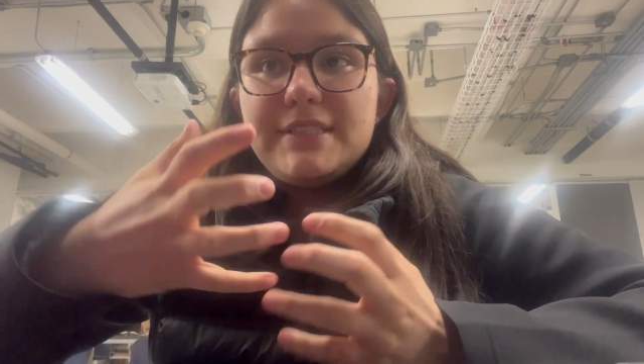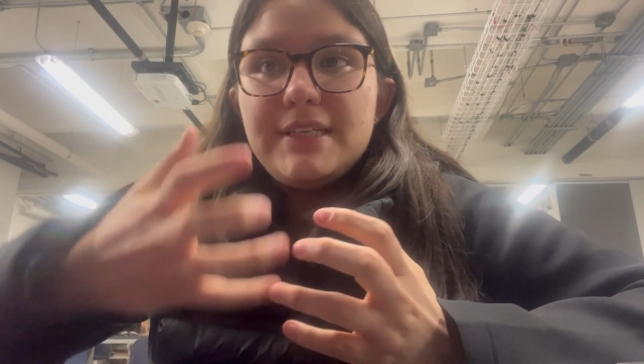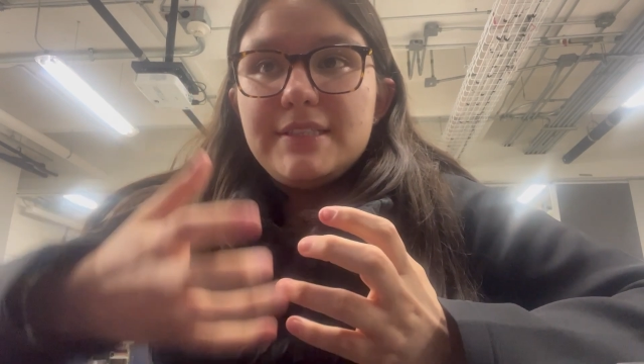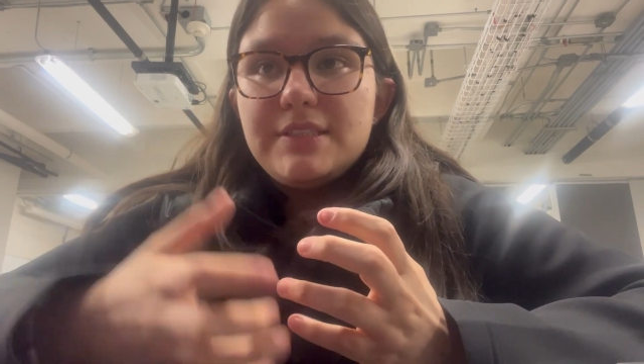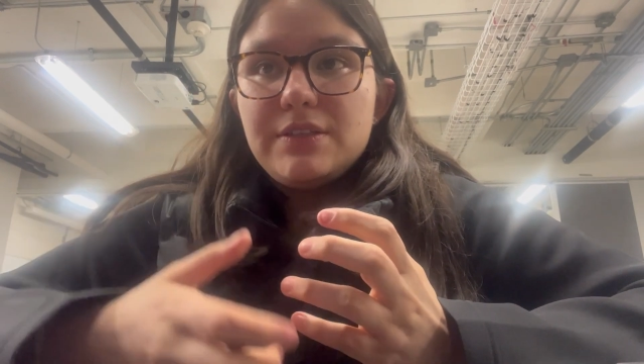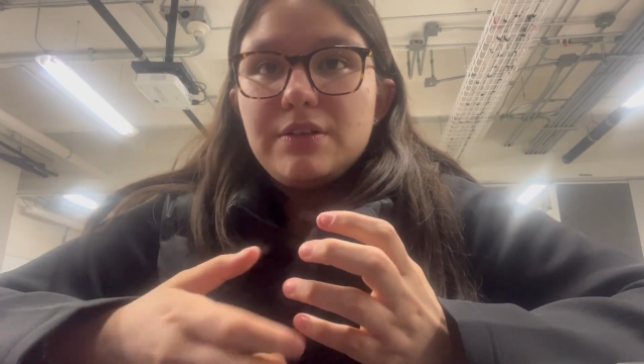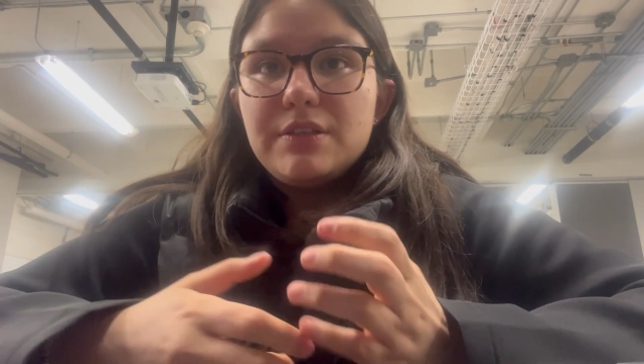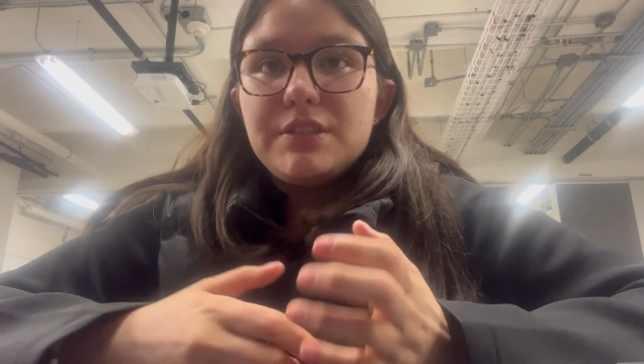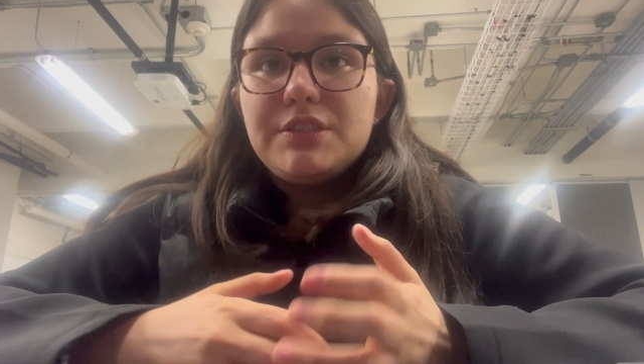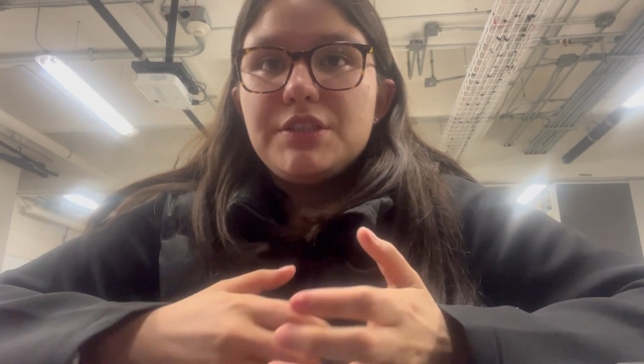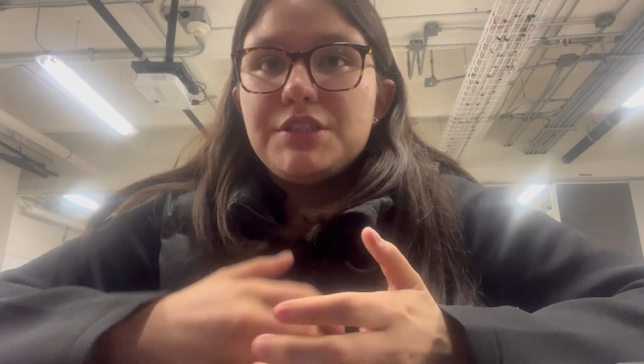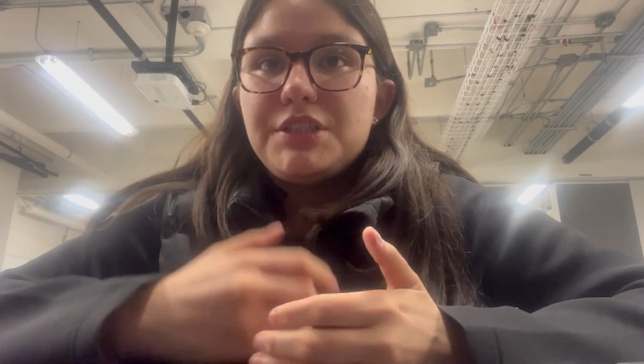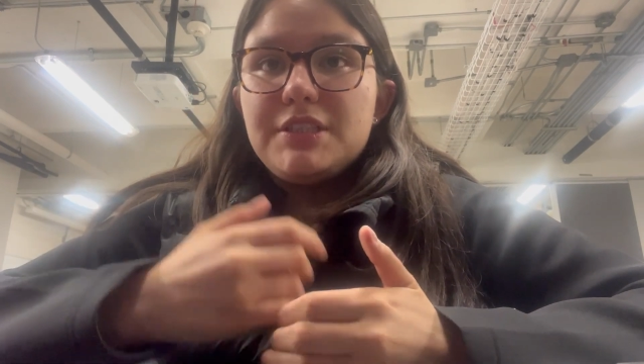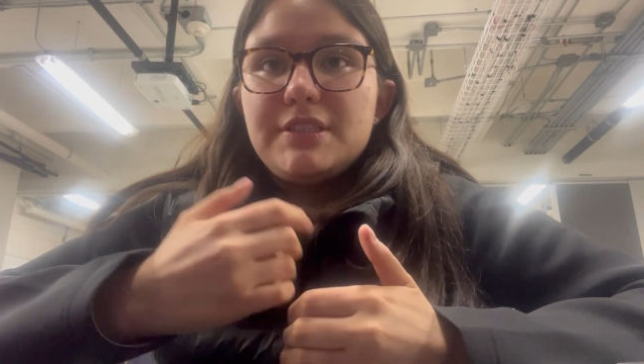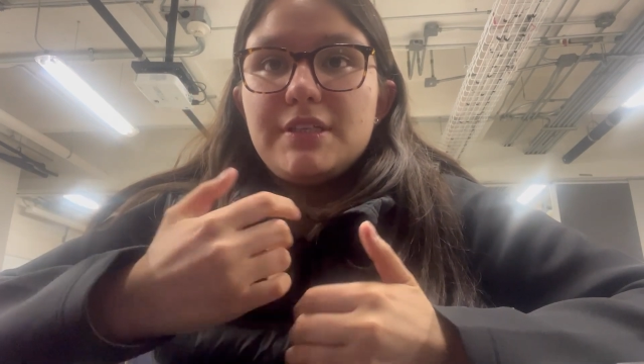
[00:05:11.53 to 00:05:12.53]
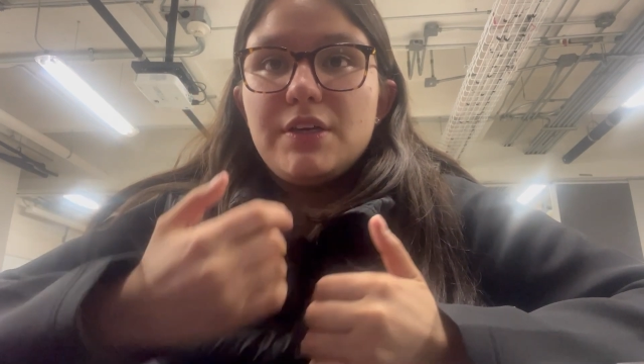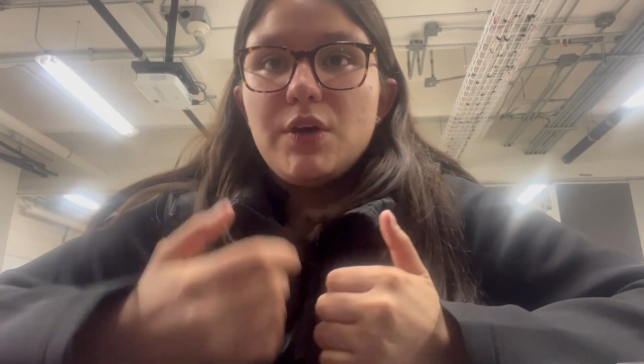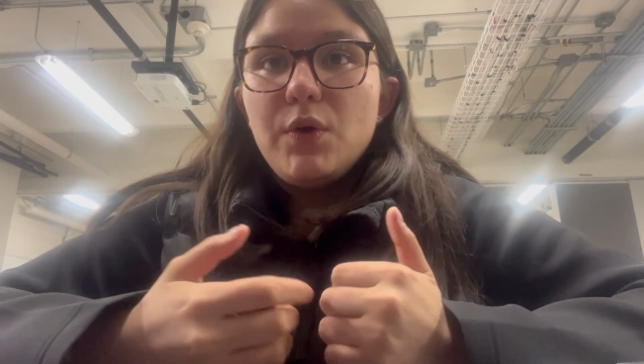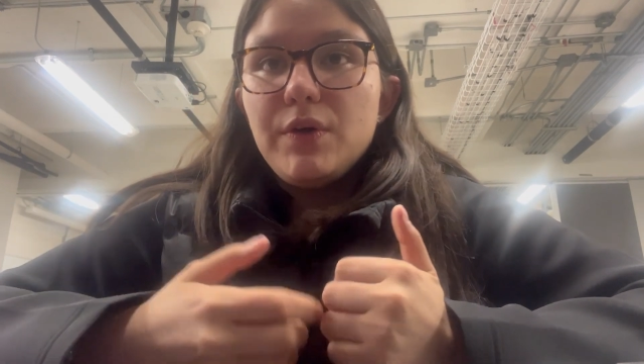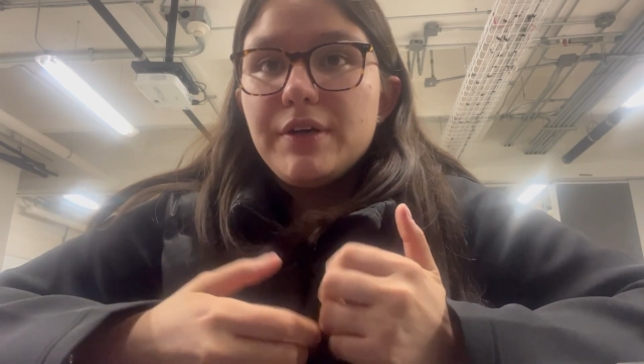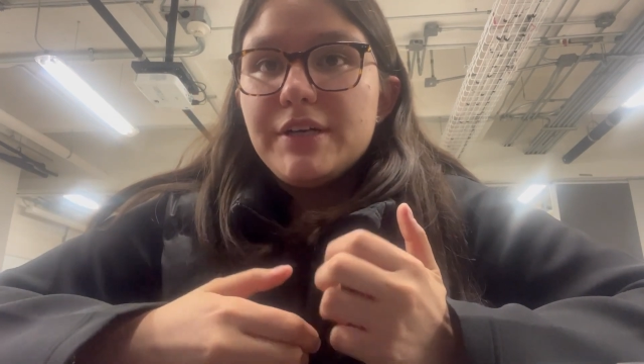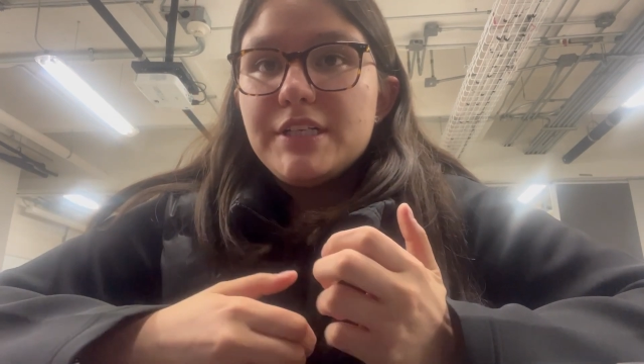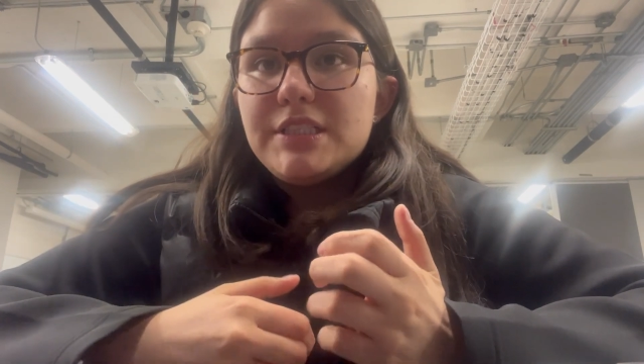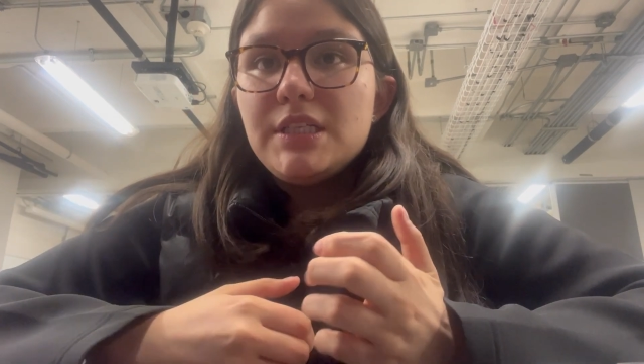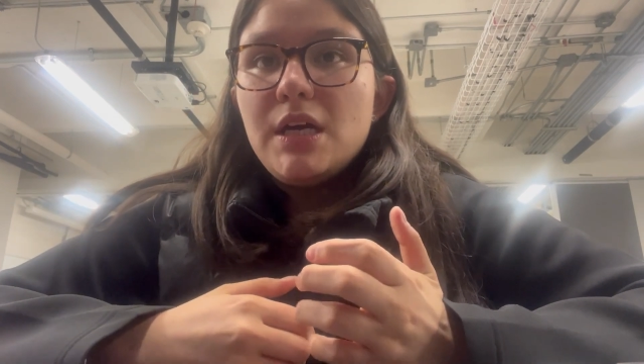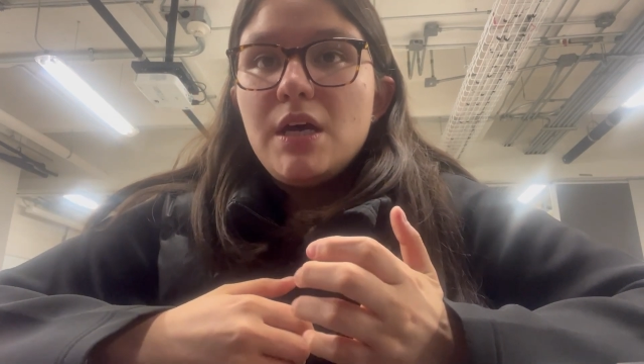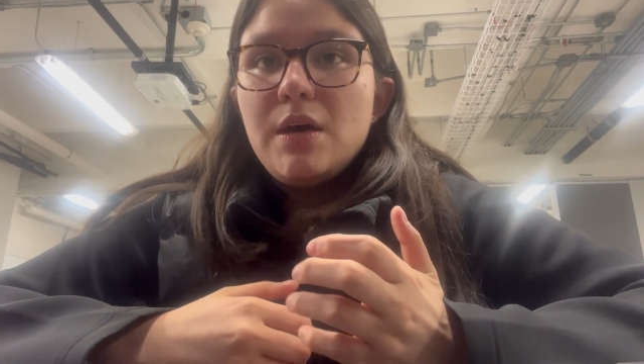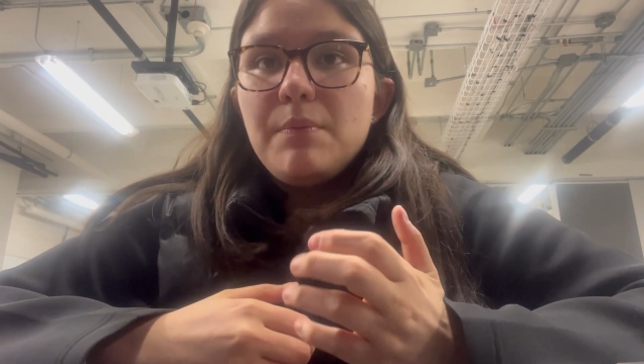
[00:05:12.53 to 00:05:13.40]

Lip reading: sensors such as encoders,